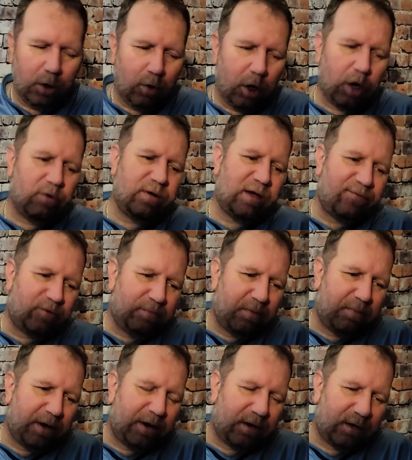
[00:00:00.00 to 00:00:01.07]
Oh, we have to be
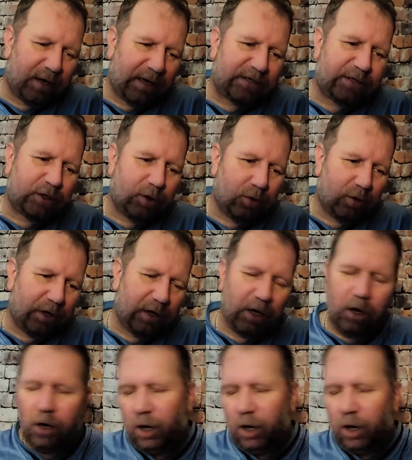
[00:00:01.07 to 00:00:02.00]
better at executing.